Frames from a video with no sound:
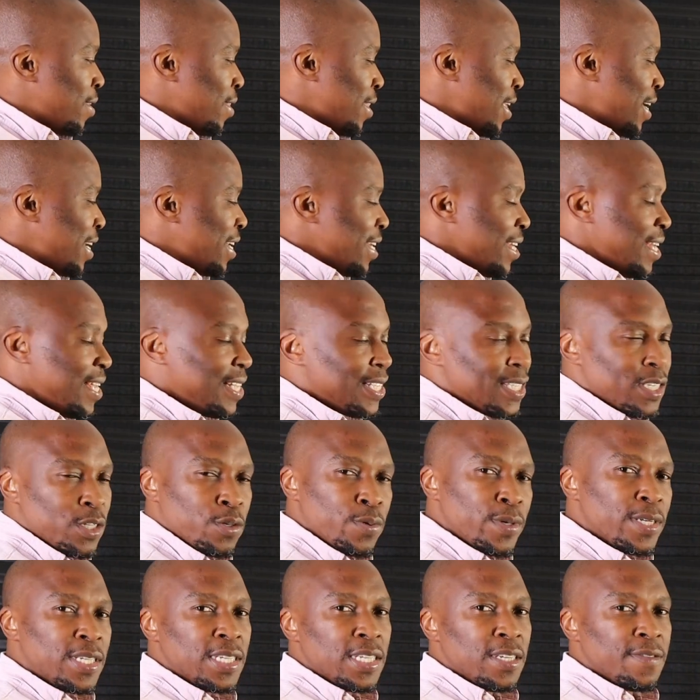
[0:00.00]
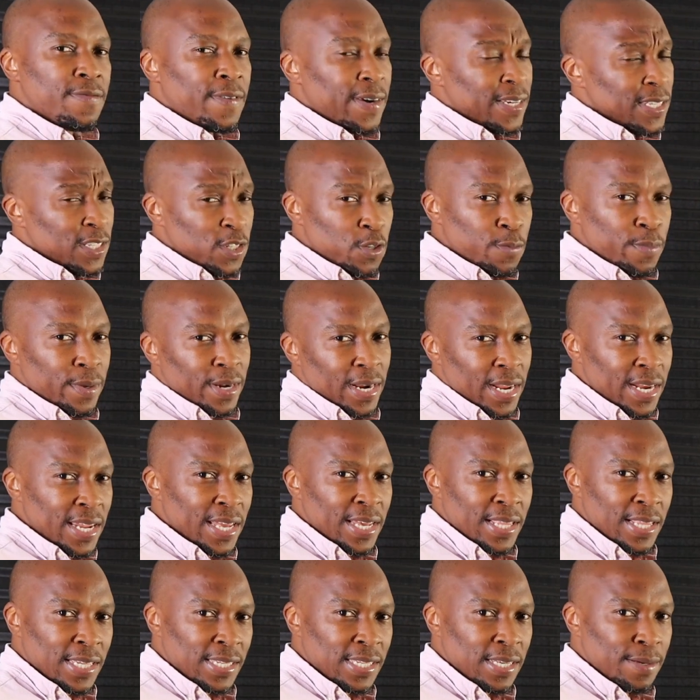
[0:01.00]
that needs 20 devices to be
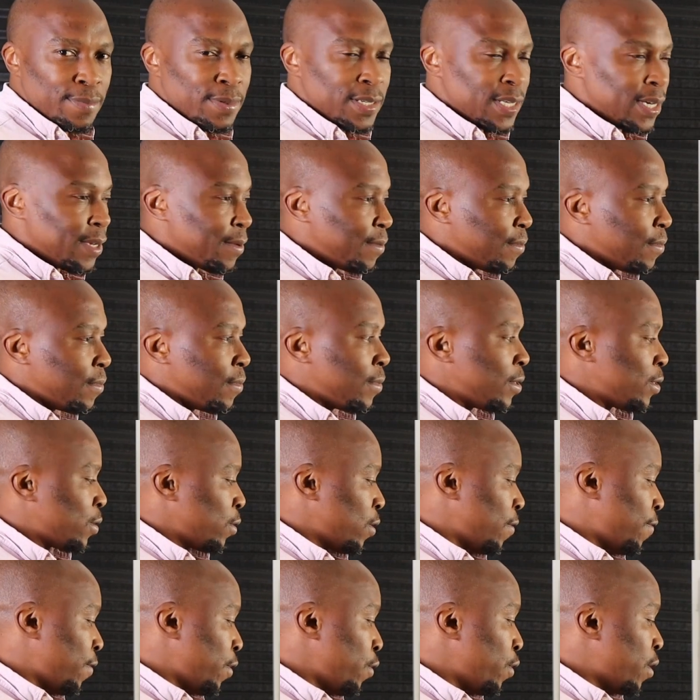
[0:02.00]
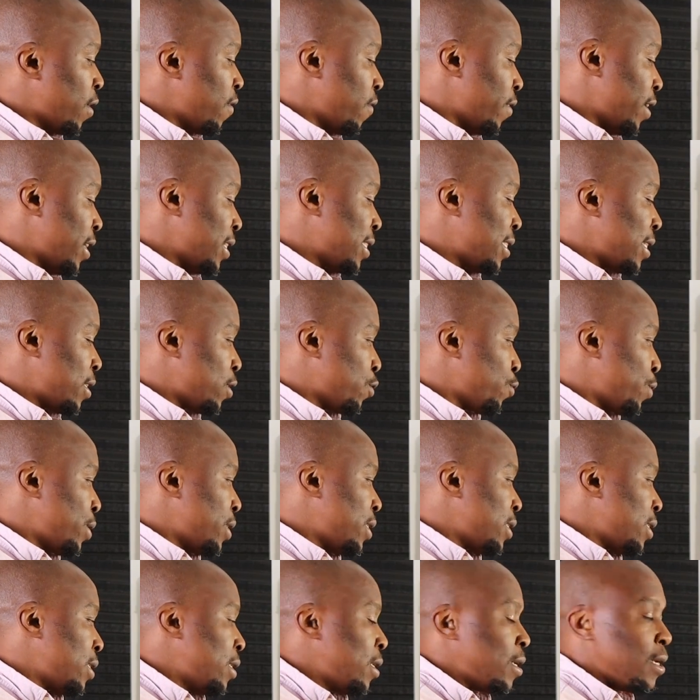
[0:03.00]
running at the same time. So if you're looking for less than
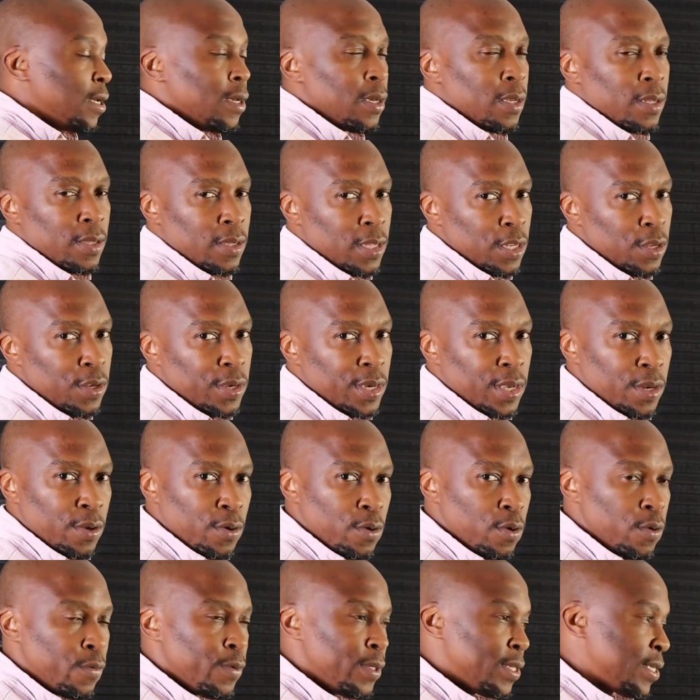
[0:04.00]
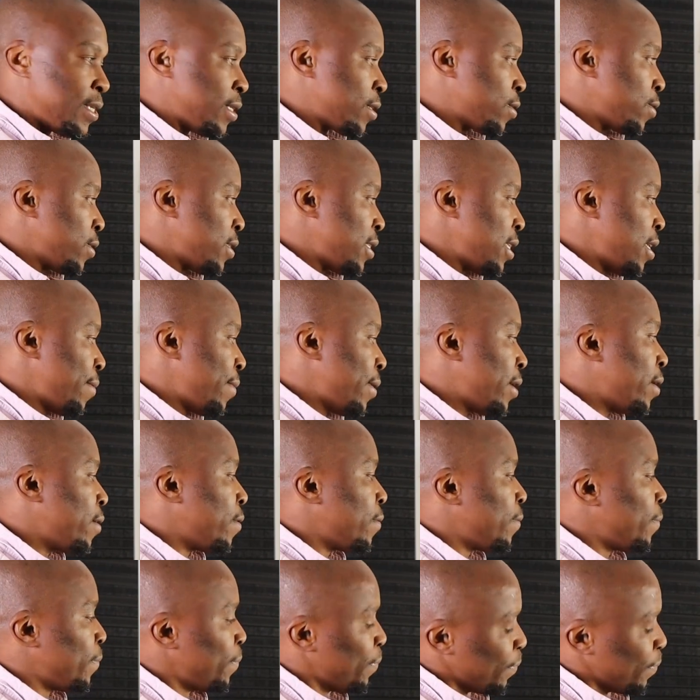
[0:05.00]
20, then you can go with Cisco CML.